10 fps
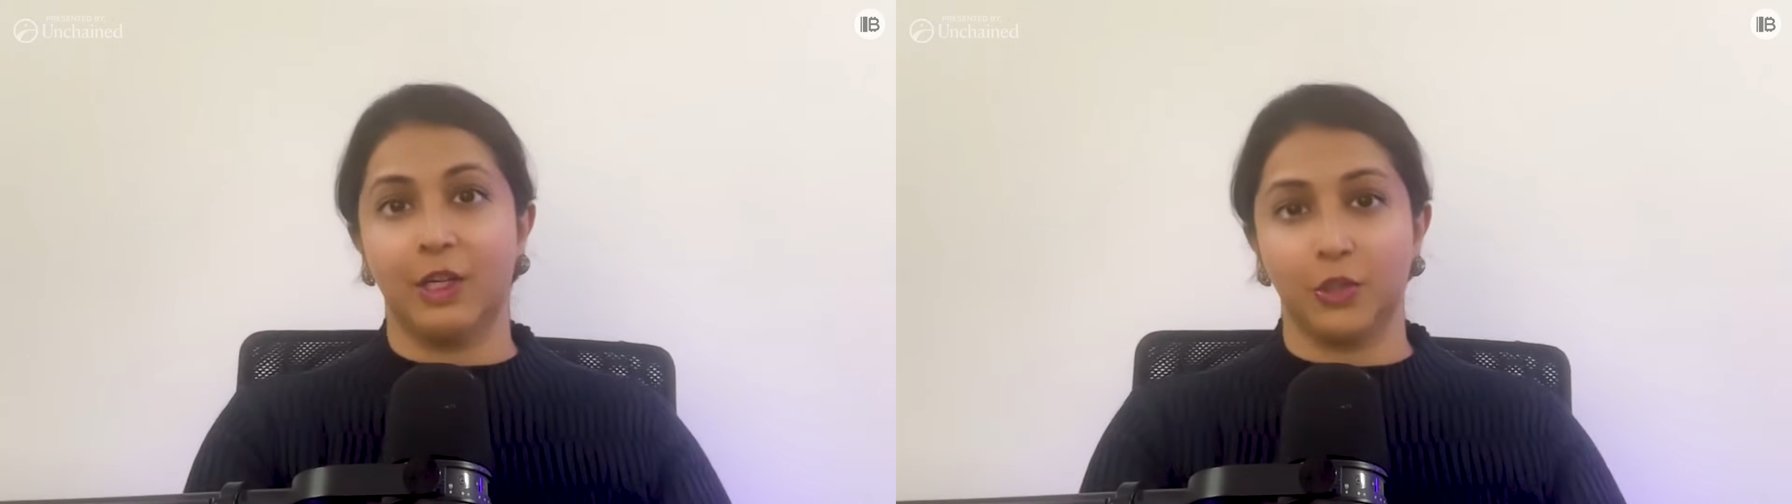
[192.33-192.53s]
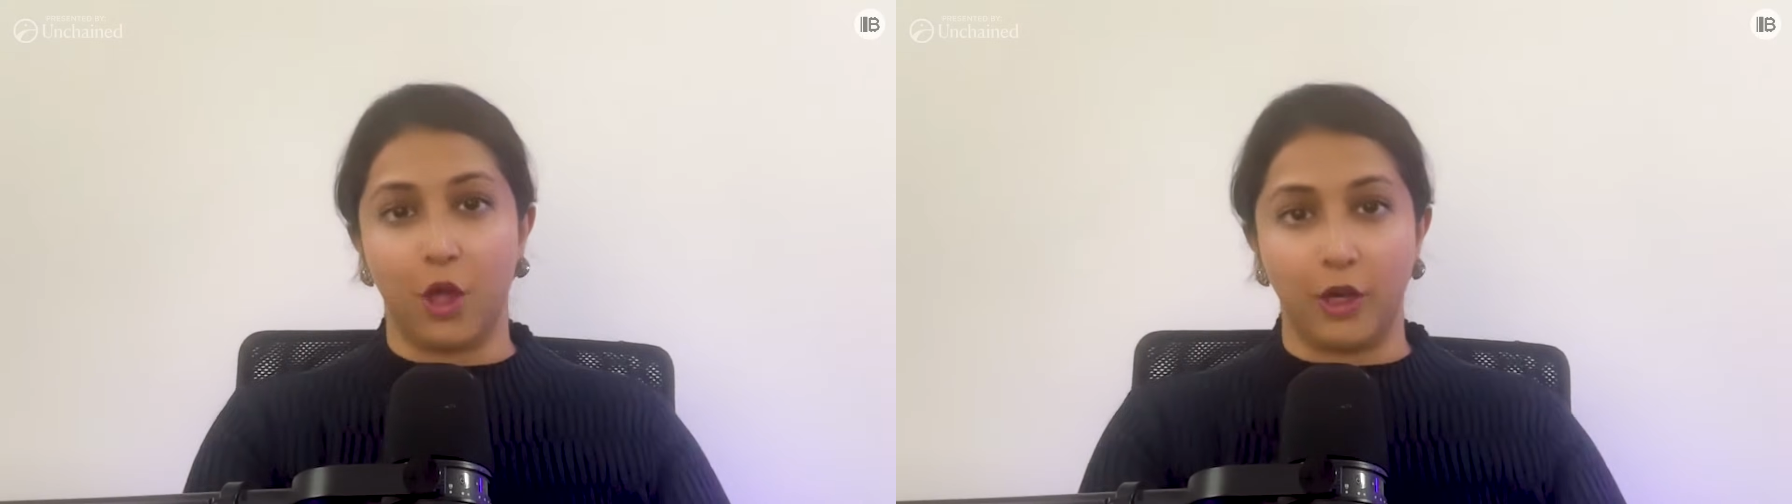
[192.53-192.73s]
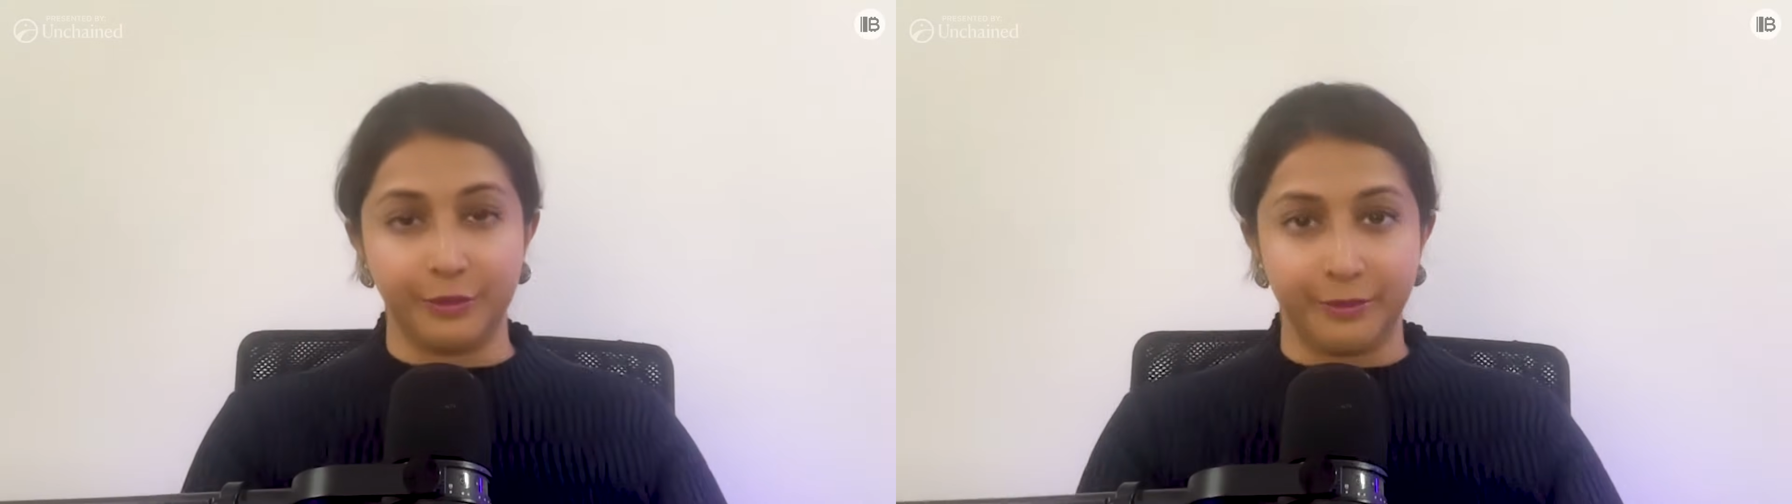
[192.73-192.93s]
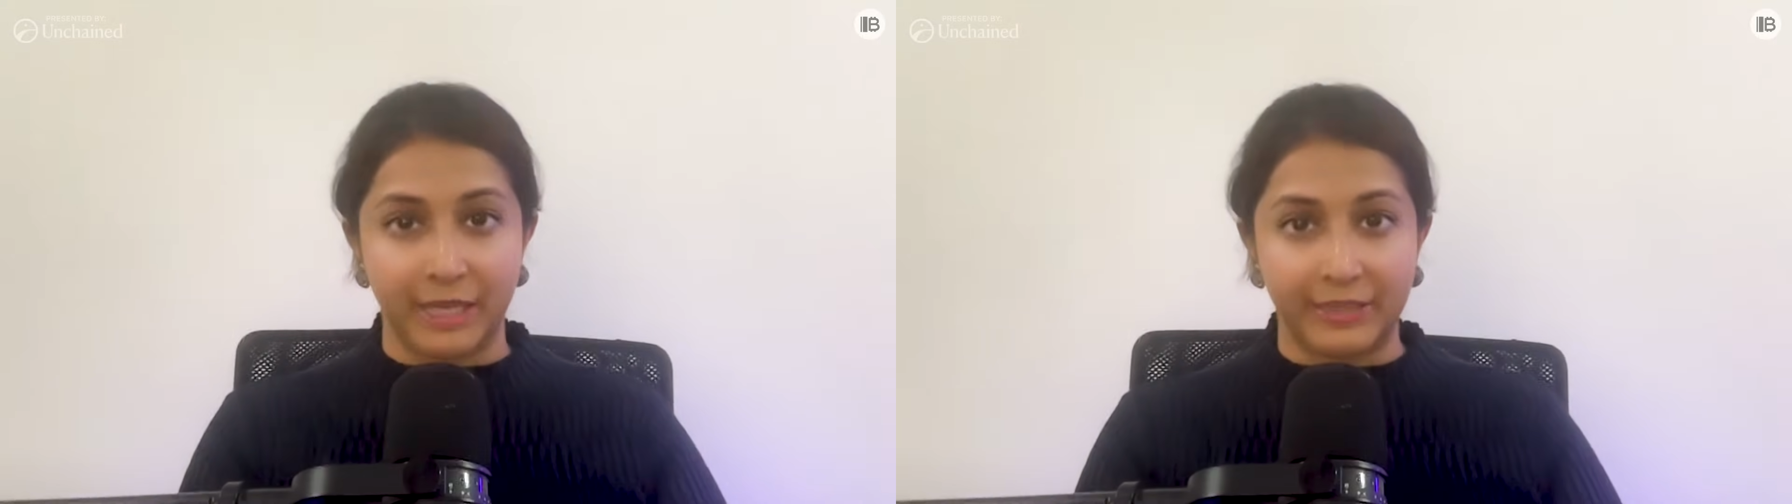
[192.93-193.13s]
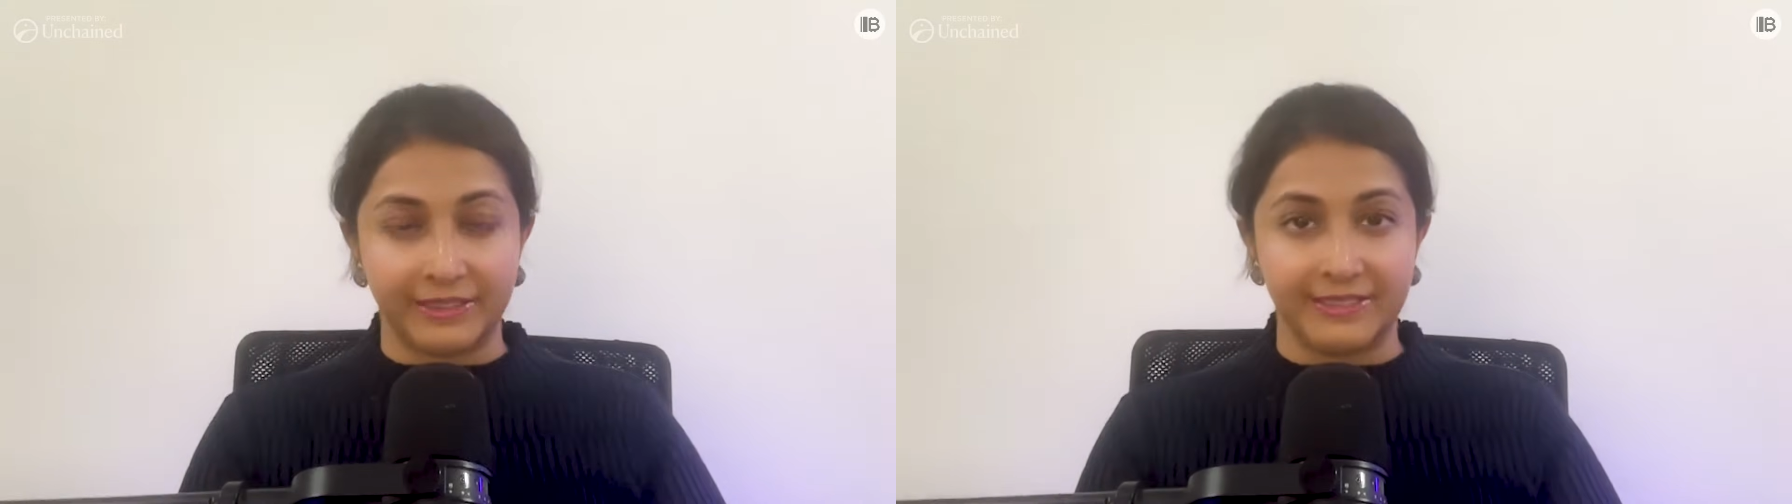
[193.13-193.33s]
a lot of
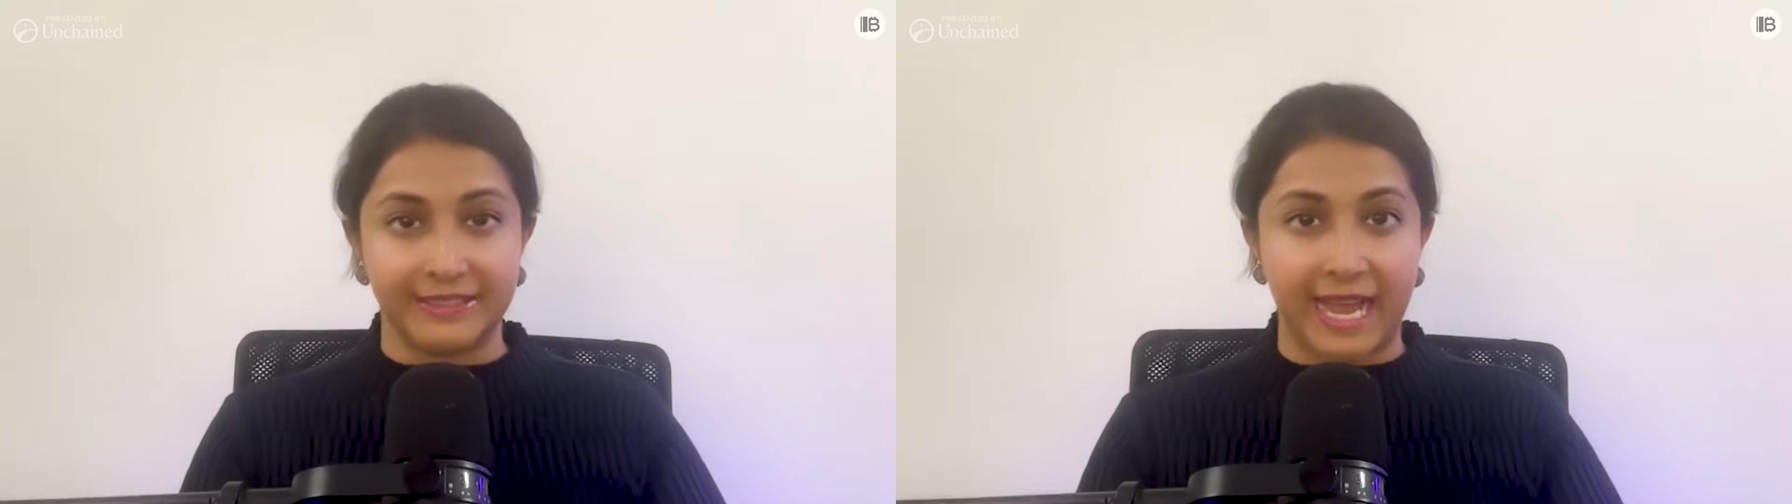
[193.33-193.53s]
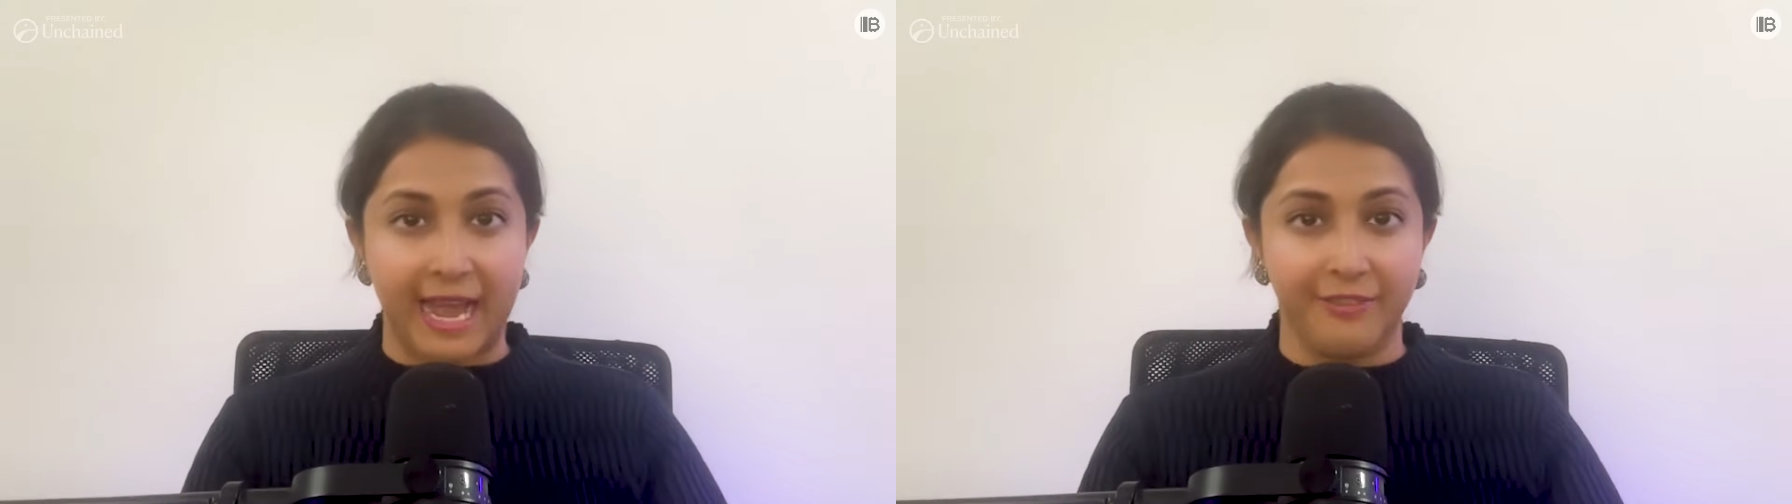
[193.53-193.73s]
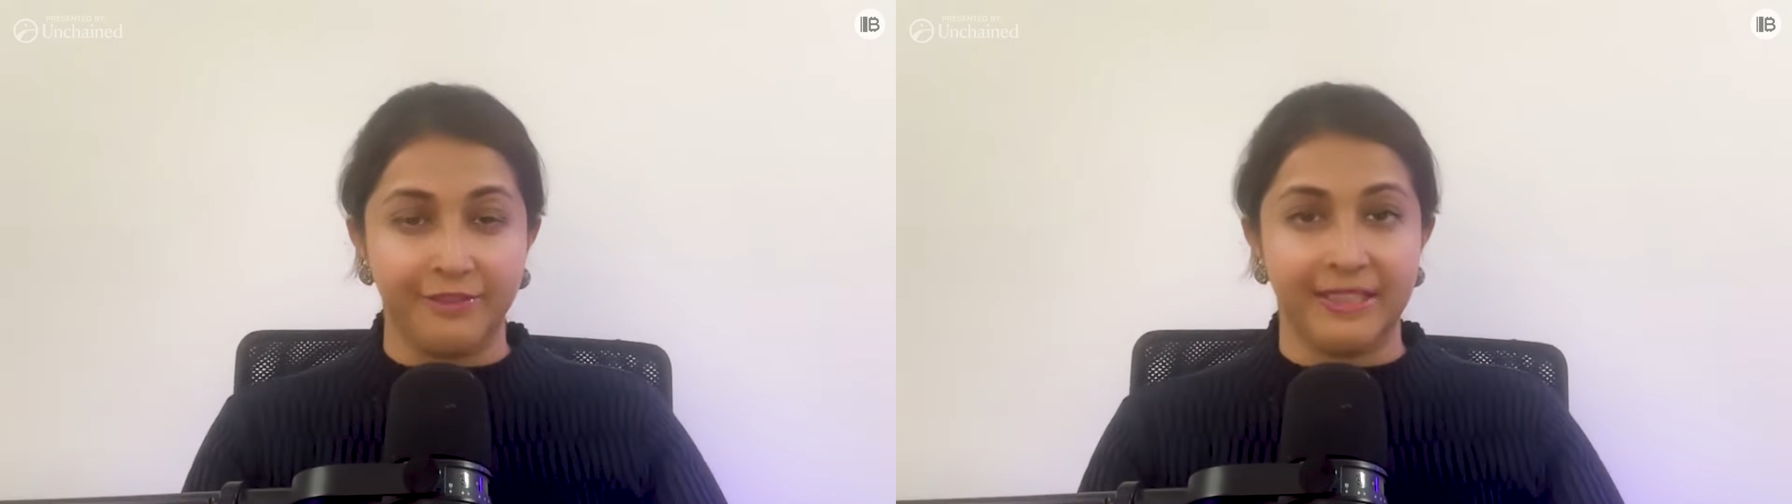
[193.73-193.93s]
Americans have.